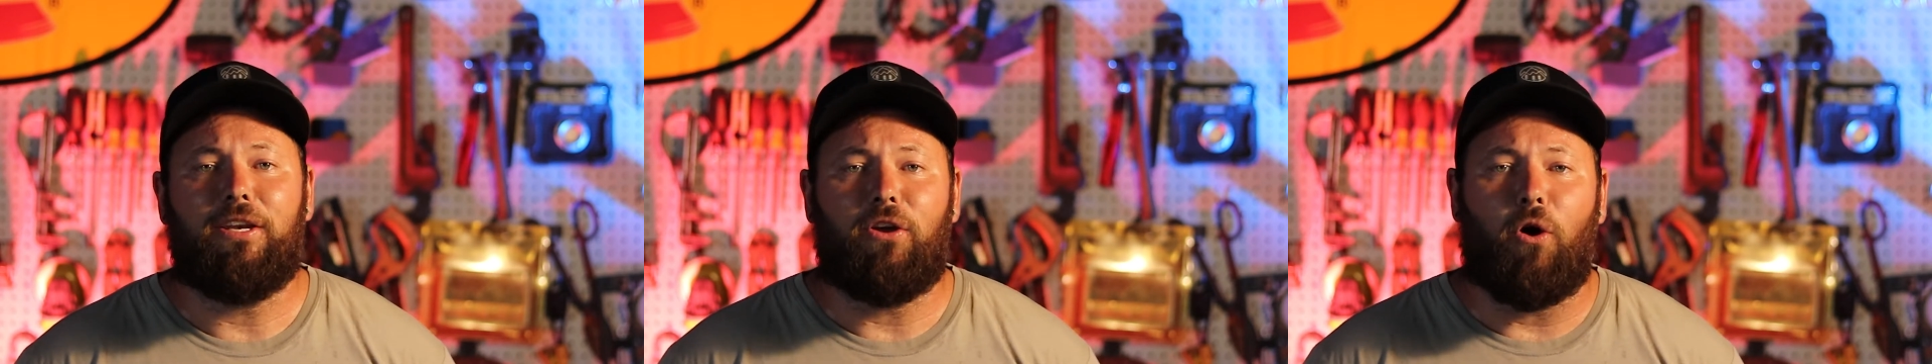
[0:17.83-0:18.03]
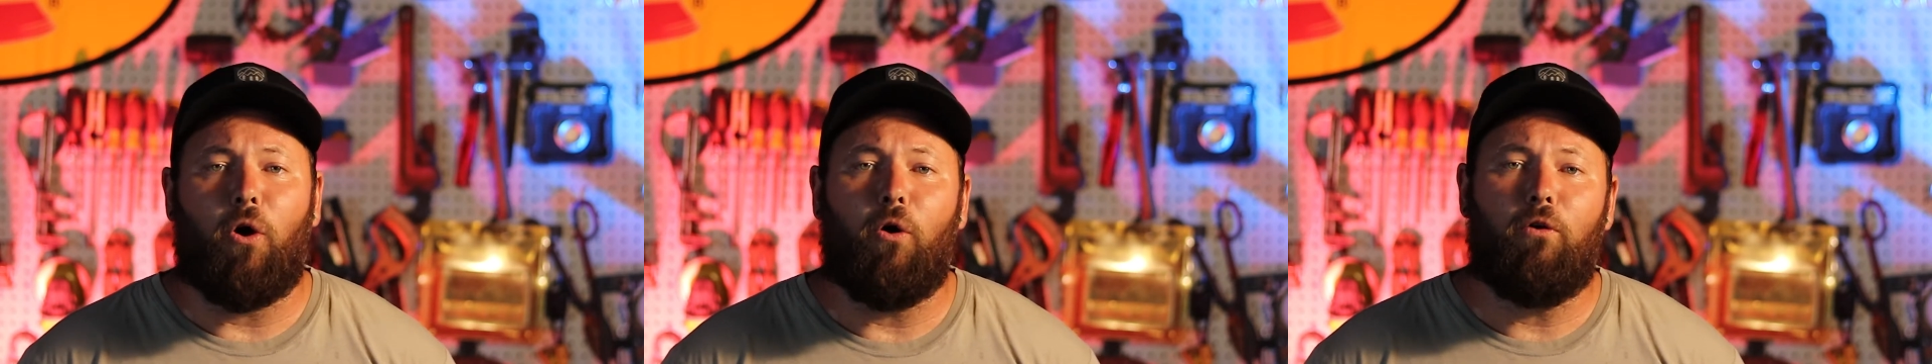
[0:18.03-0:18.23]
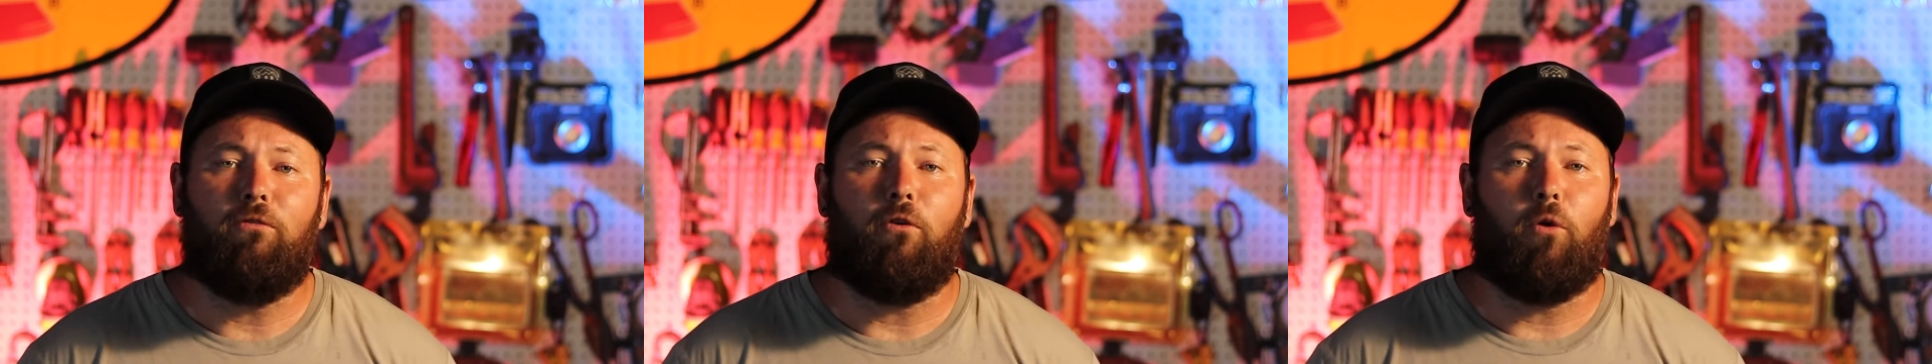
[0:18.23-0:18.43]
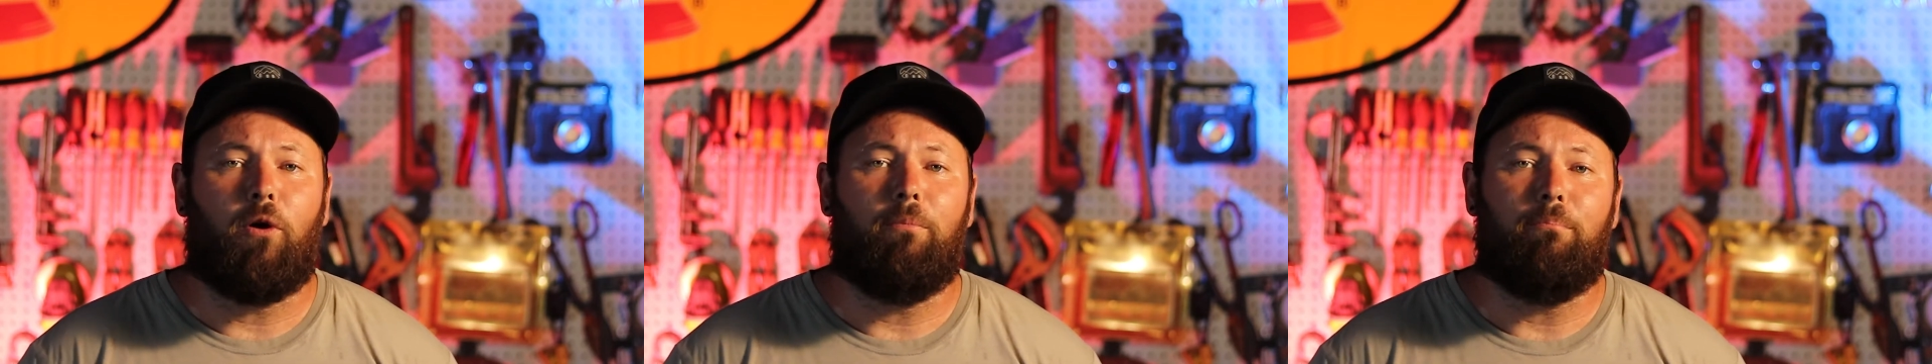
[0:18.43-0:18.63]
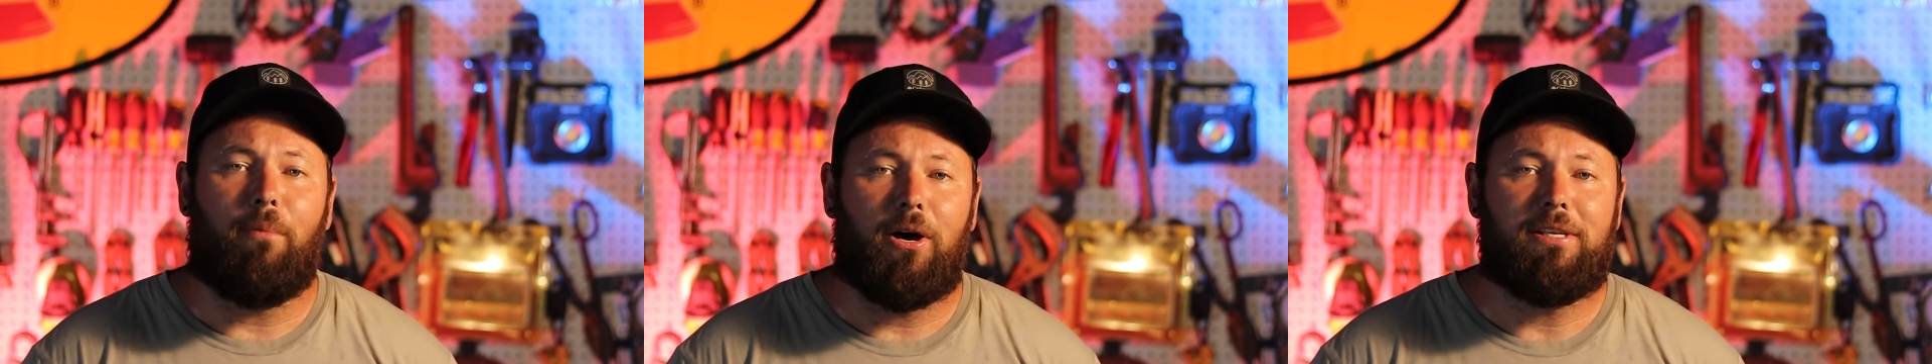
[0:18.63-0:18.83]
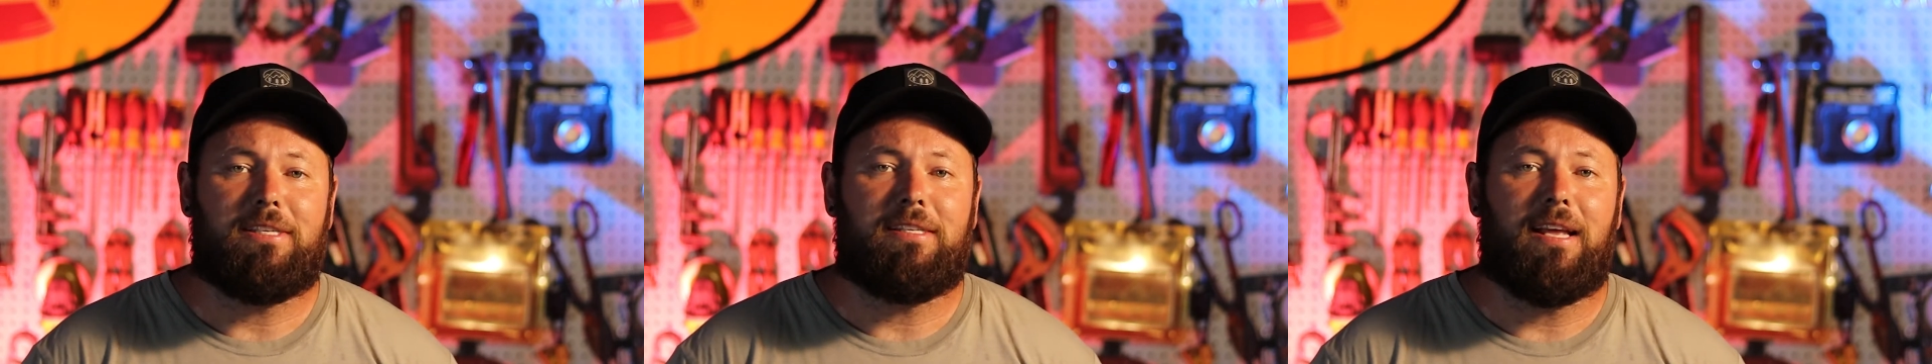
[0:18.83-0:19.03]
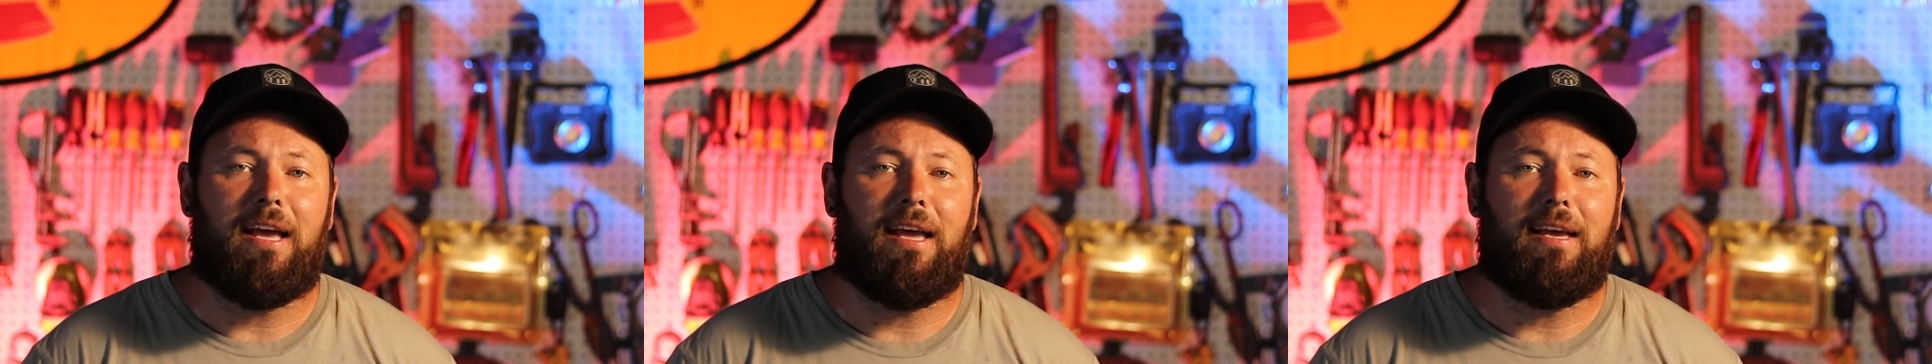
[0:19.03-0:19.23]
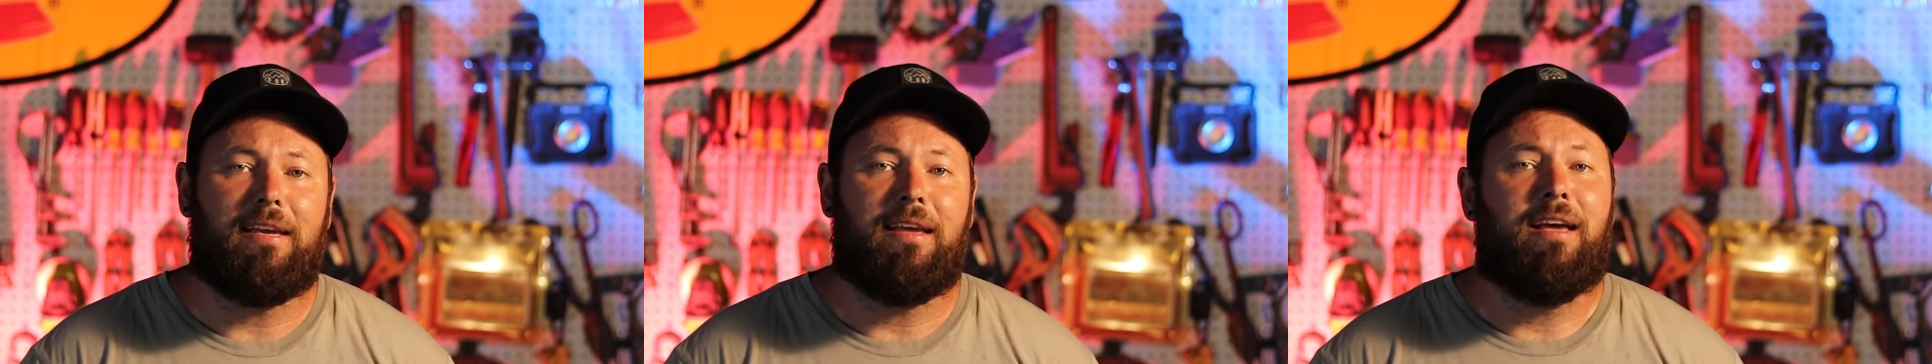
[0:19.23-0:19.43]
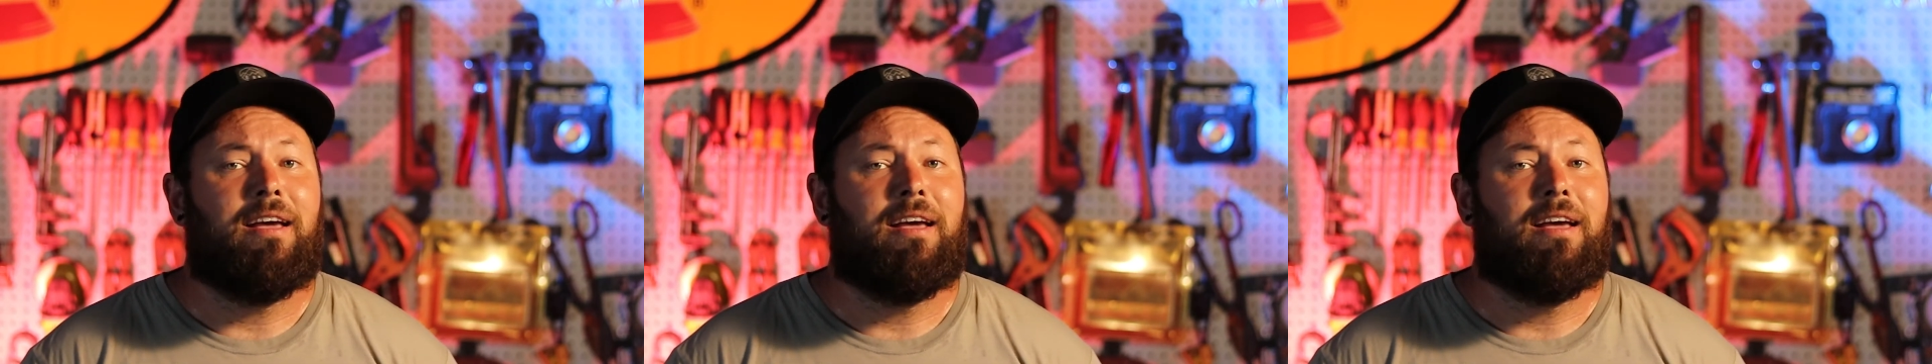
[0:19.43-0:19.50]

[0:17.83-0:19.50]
to 04 Mustang,